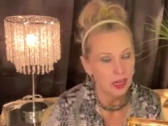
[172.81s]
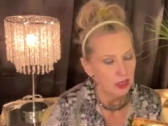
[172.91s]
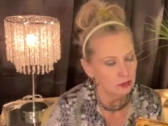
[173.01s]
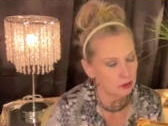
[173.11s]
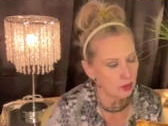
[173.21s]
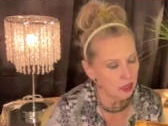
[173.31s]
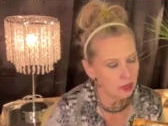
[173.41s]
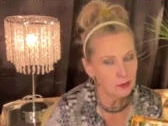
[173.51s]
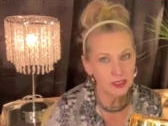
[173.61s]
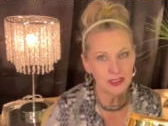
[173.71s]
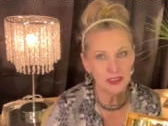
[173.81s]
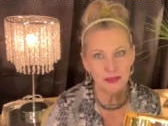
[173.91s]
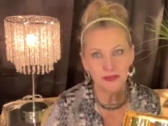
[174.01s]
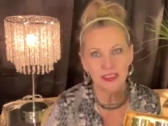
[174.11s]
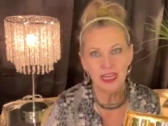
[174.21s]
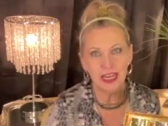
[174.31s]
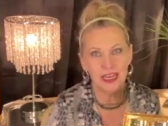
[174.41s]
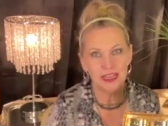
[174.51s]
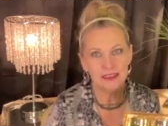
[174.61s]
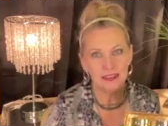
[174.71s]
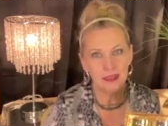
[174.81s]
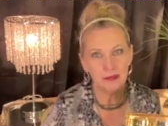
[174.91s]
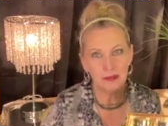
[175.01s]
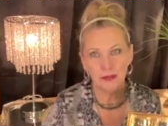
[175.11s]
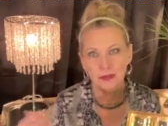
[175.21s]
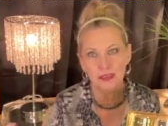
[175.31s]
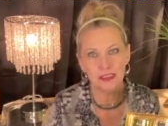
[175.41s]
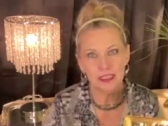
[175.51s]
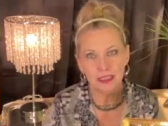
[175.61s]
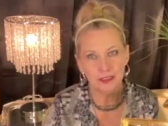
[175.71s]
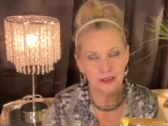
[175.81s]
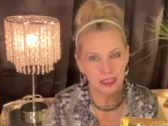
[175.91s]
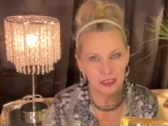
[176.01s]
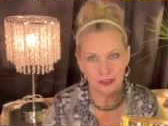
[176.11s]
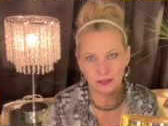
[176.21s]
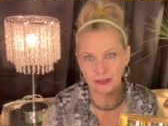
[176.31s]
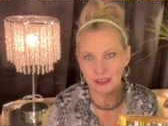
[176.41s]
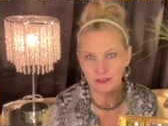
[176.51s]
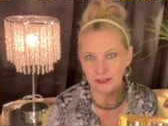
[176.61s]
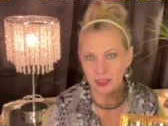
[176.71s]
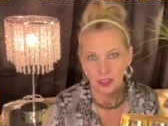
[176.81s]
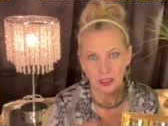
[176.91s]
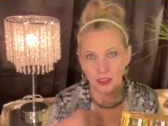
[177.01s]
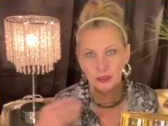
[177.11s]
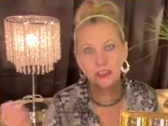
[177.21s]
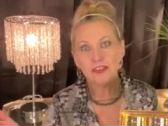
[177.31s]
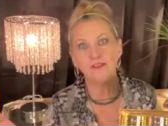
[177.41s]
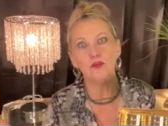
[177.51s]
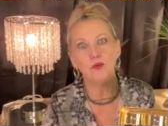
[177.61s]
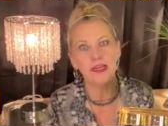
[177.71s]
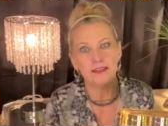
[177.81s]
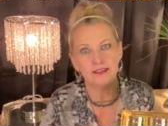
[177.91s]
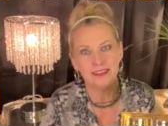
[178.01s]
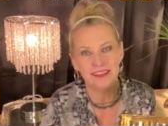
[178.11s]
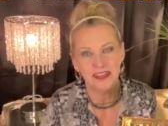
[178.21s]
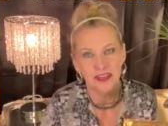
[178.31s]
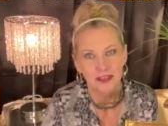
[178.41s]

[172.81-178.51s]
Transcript: So all I want to do today is, I'm not going to really tell you the history of Christopher Wicks,